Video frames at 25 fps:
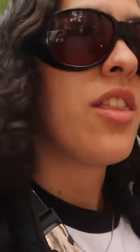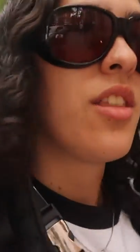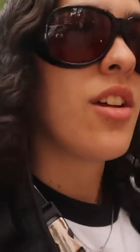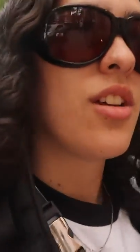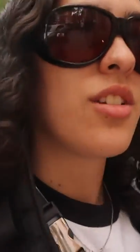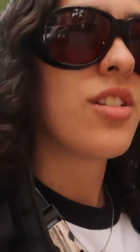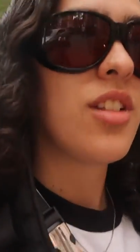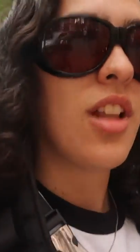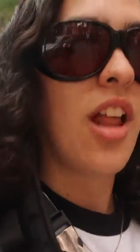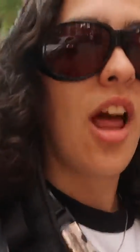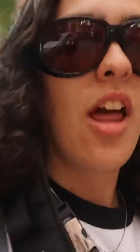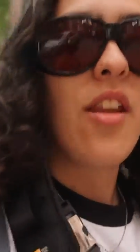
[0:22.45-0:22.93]

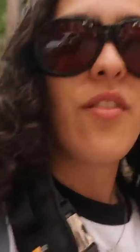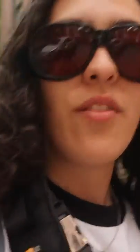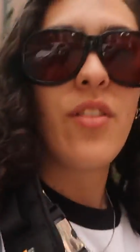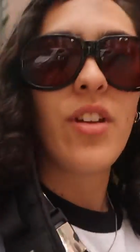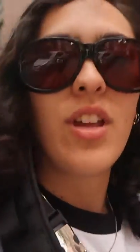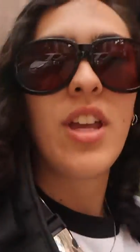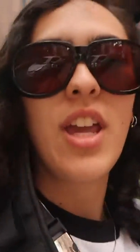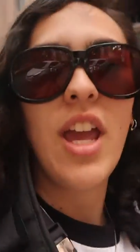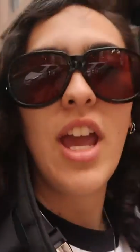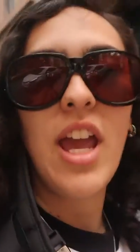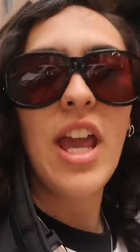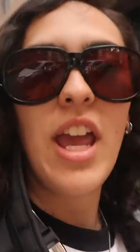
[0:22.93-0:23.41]
There's a lot
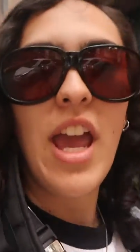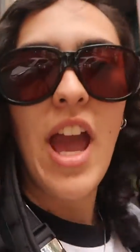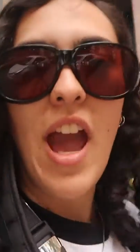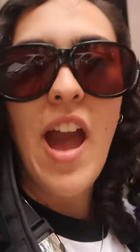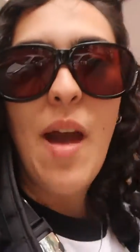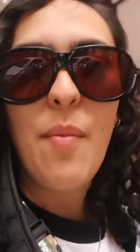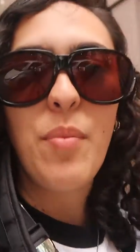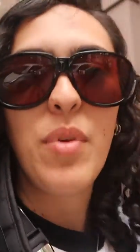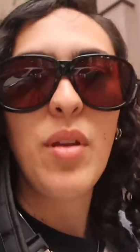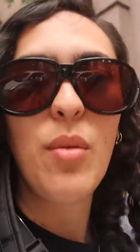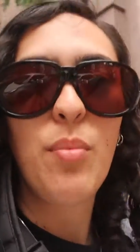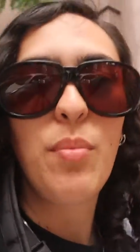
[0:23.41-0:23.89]
of gay,
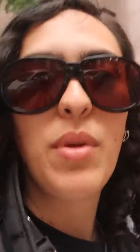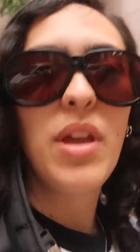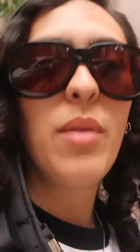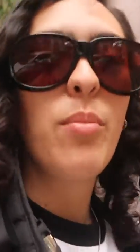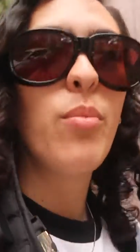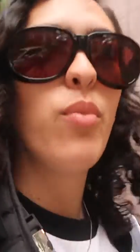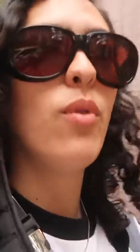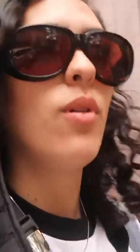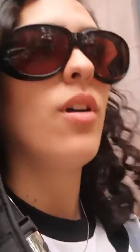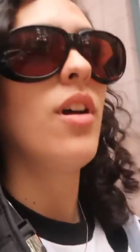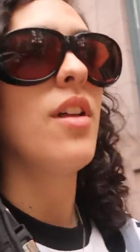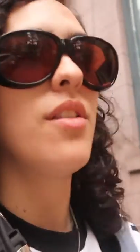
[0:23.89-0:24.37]
happy
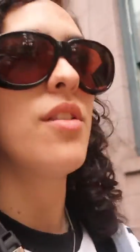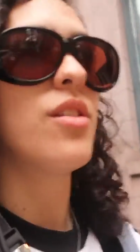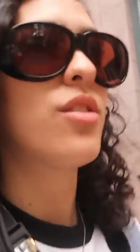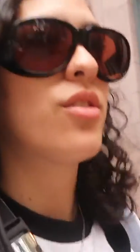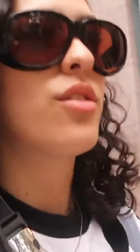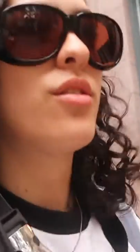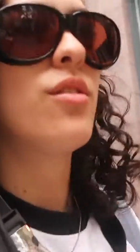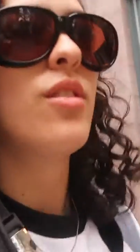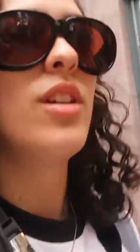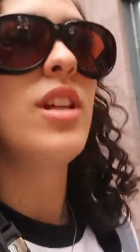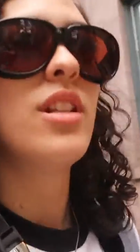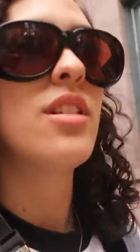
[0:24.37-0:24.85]
people on the
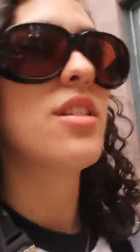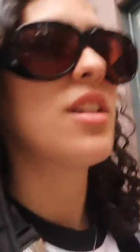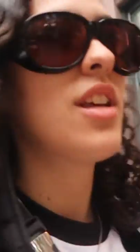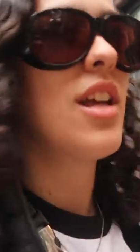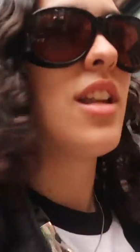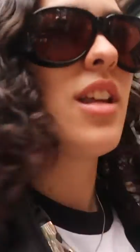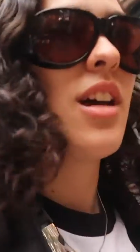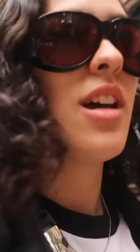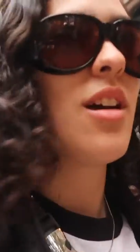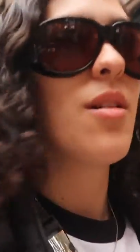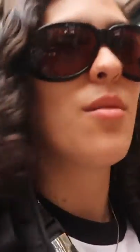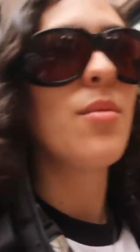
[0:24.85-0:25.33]
streets
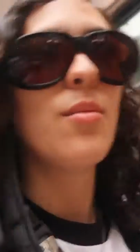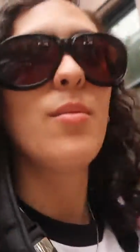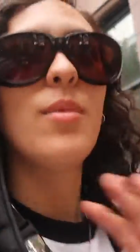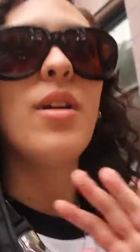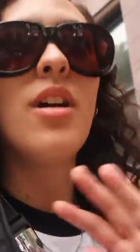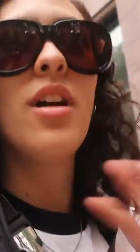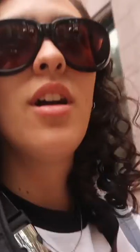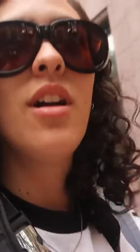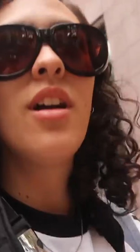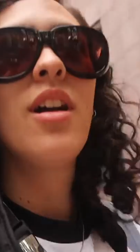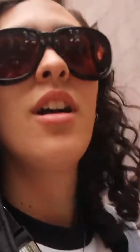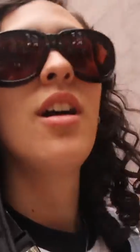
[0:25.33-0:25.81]
and I'm
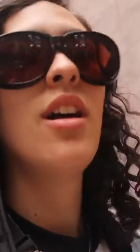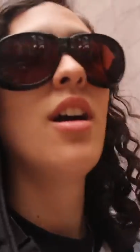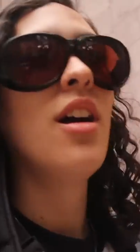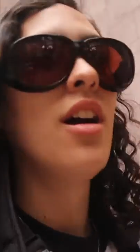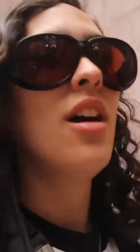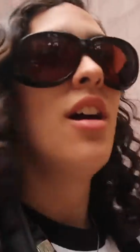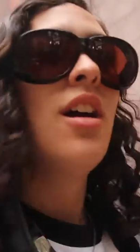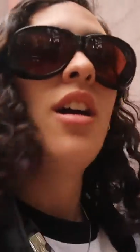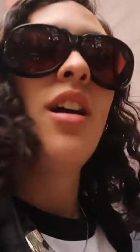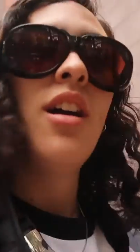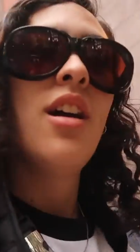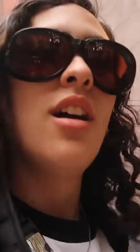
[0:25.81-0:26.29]

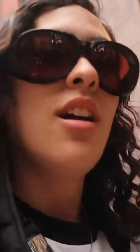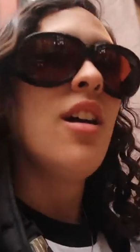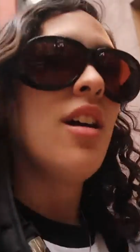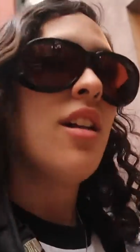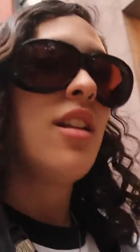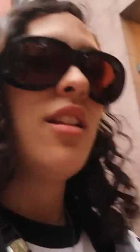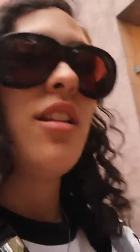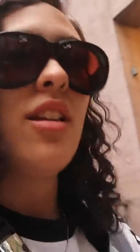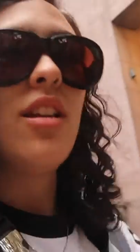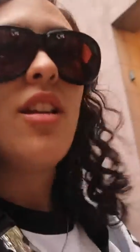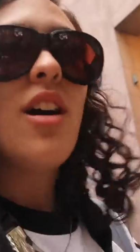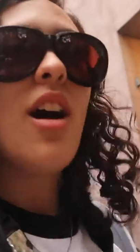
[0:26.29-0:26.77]

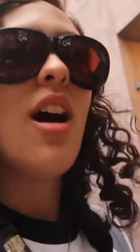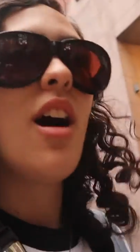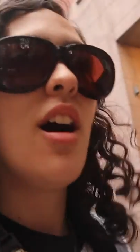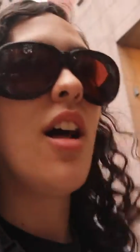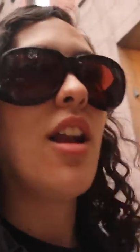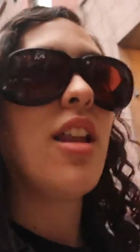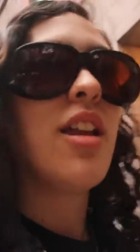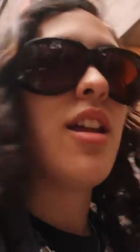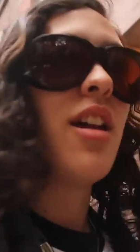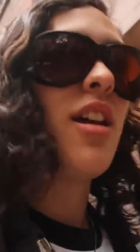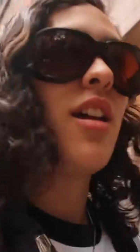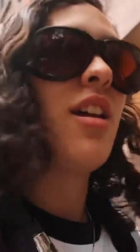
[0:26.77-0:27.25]

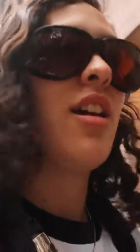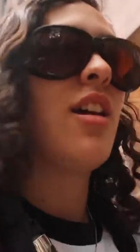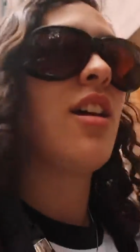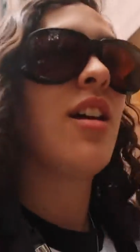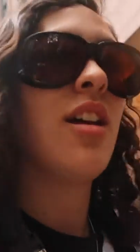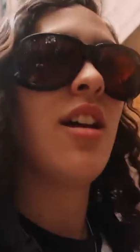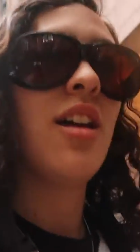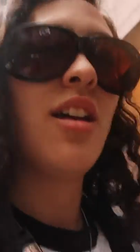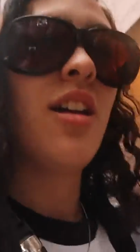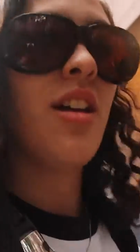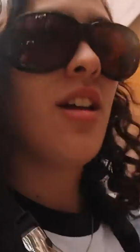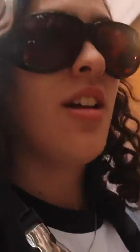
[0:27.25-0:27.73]
not
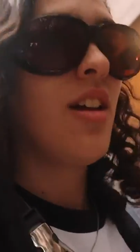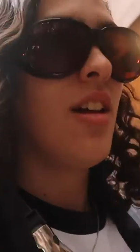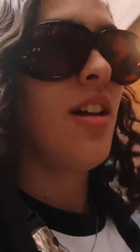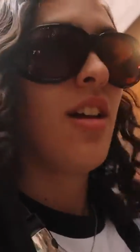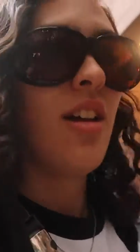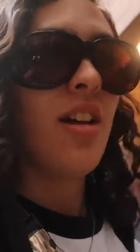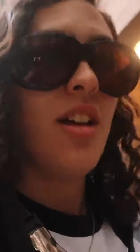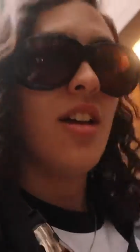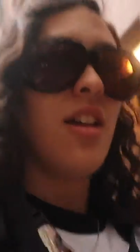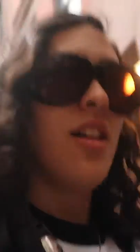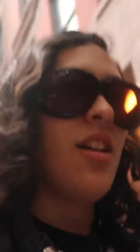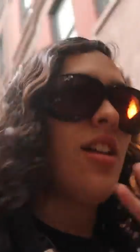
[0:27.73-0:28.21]

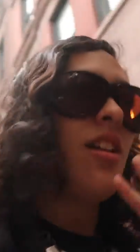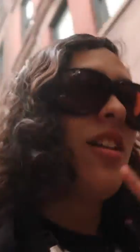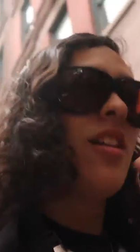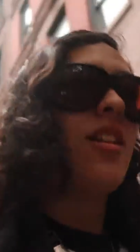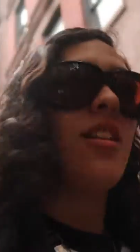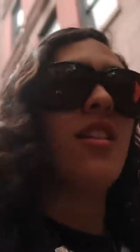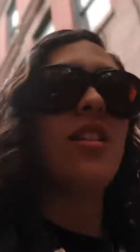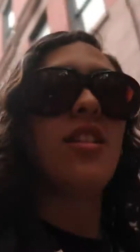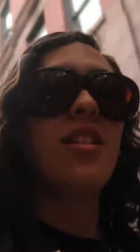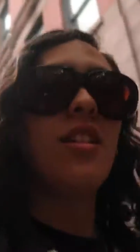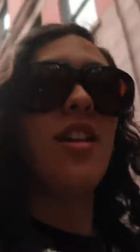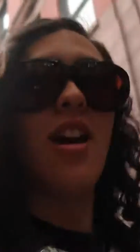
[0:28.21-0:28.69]

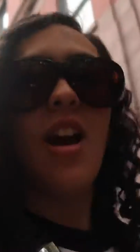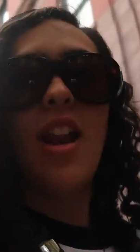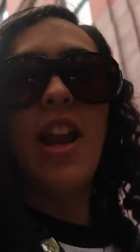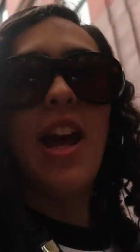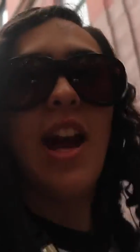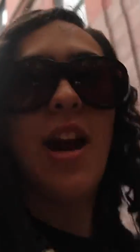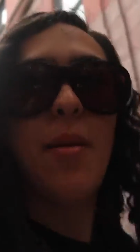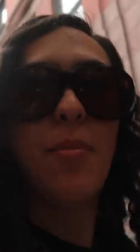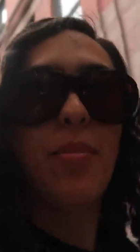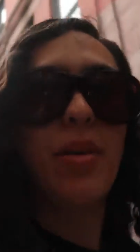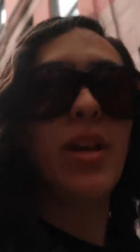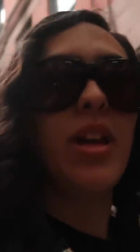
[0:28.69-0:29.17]

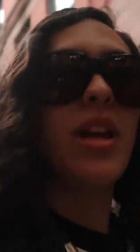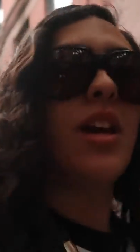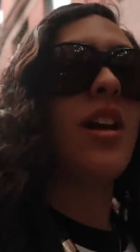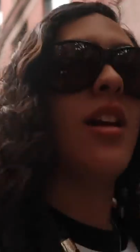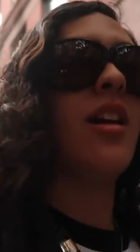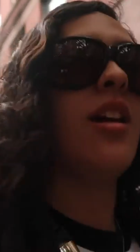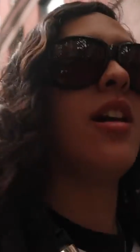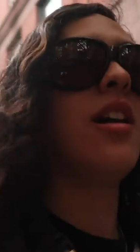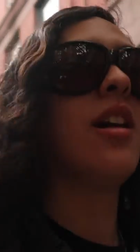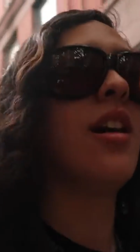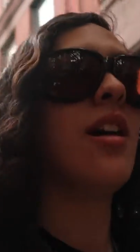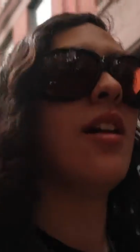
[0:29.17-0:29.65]

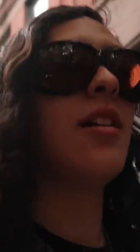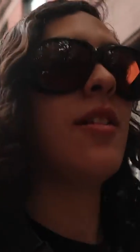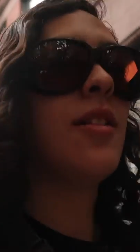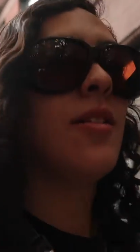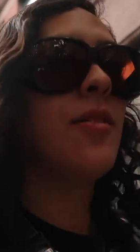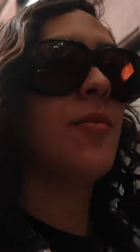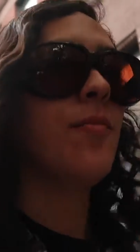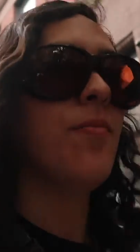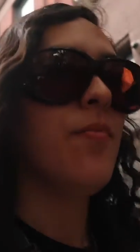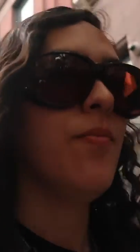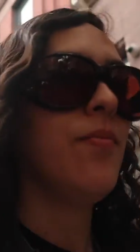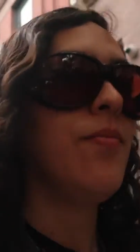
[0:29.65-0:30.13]

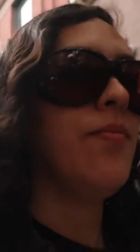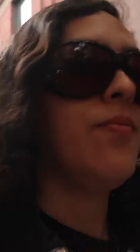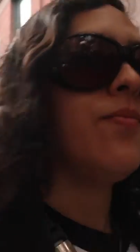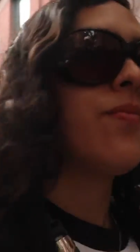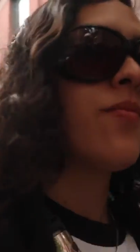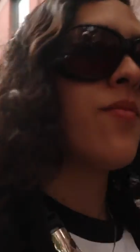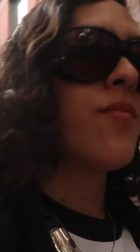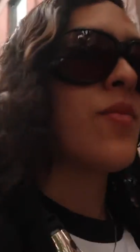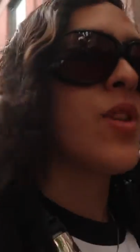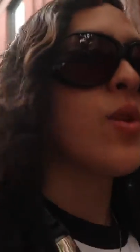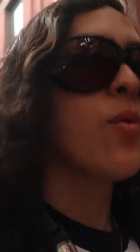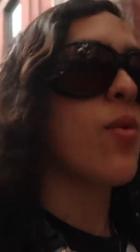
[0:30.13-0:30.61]

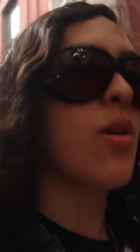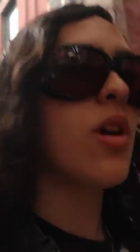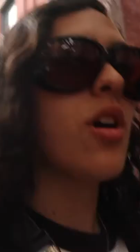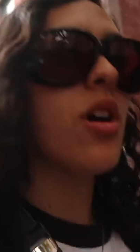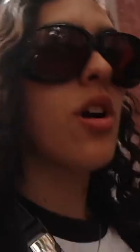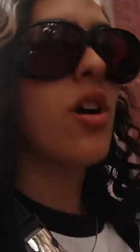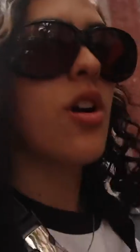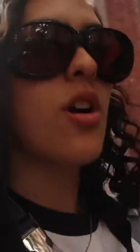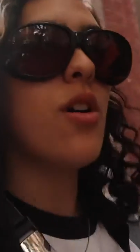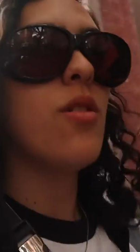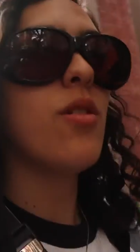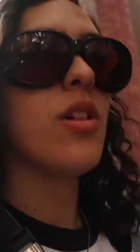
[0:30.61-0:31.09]
happy.
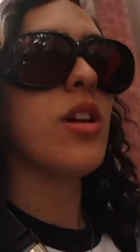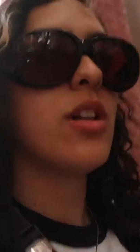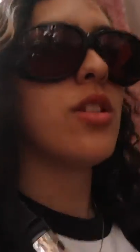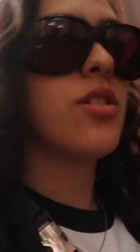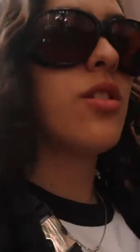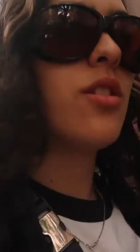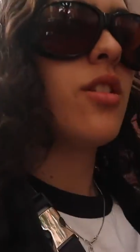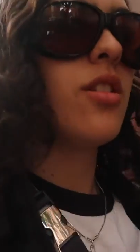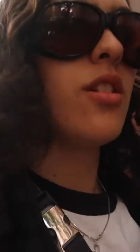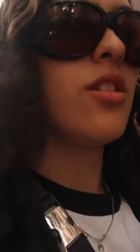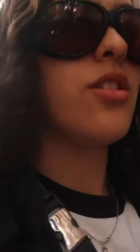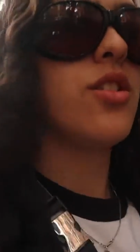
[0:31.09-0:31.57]
We're going
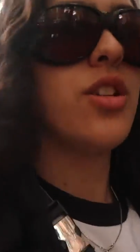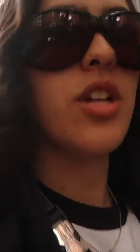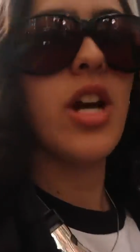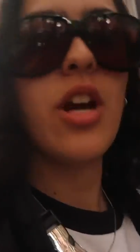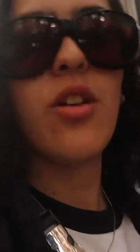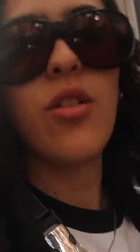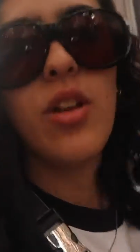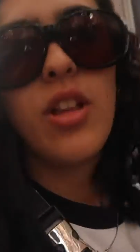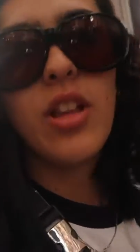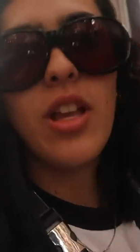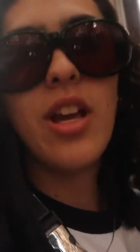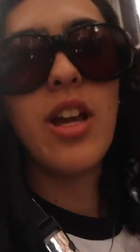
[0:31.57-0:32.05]
to the
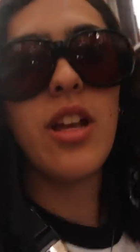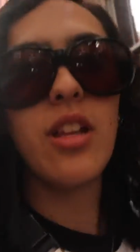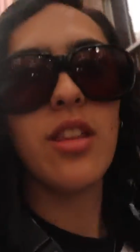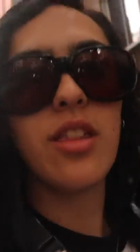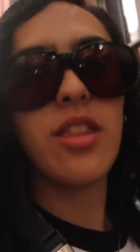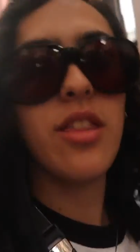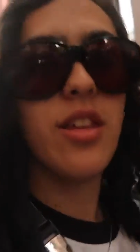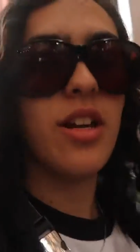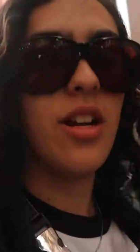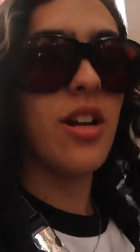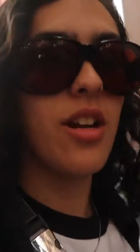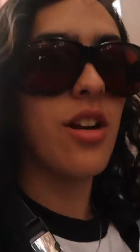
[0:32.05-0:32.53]
Cherry
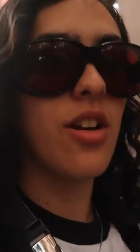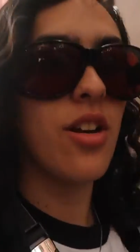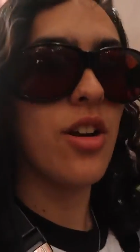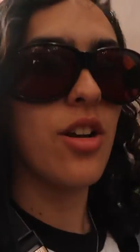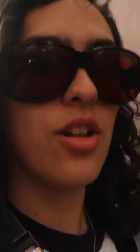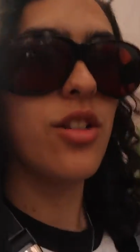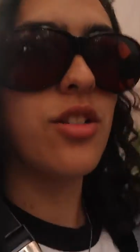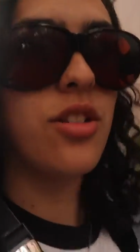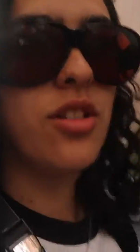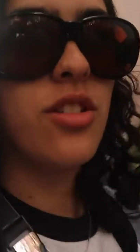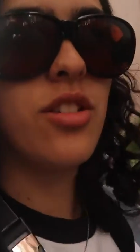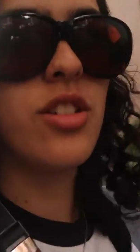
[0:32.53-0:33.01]
Lane
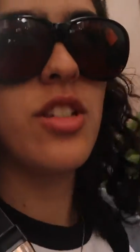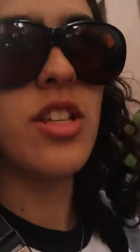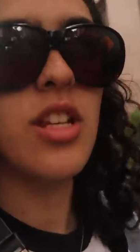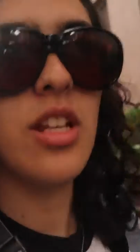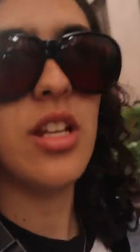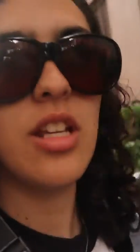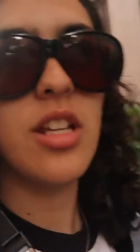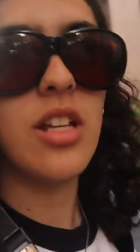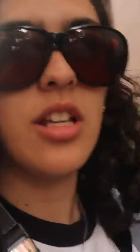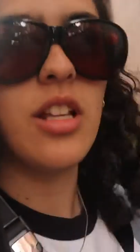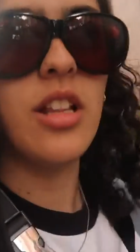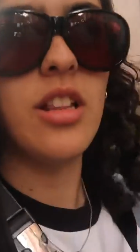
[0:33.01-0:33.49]
Theater to
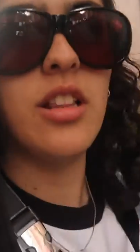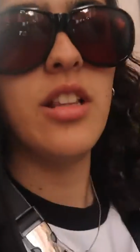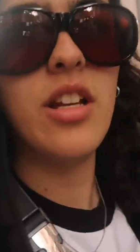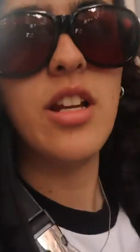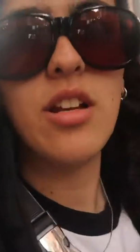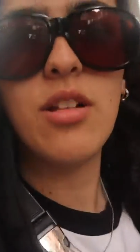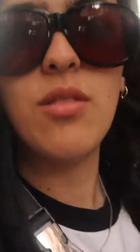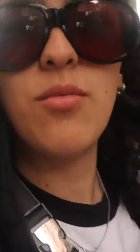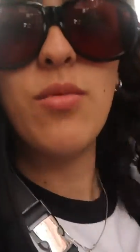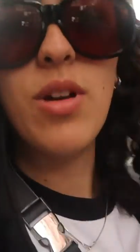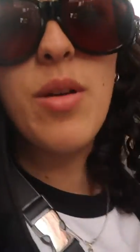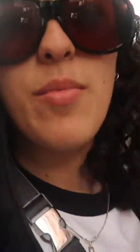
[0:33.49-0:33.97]
see
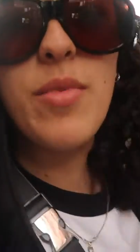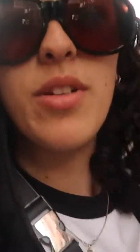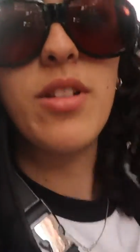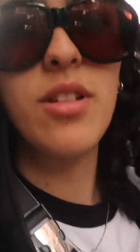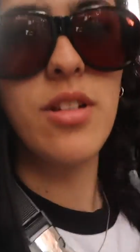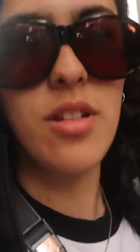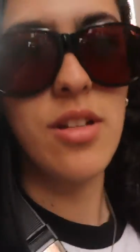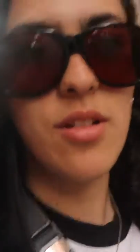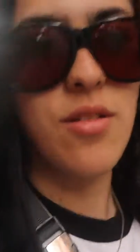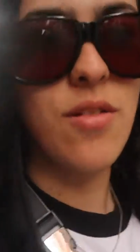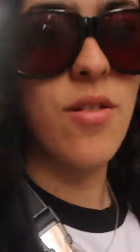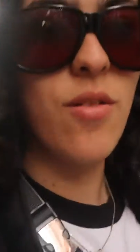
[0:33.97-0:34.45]
Little
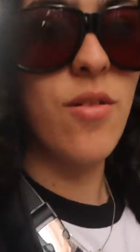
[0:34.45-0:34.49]
Women,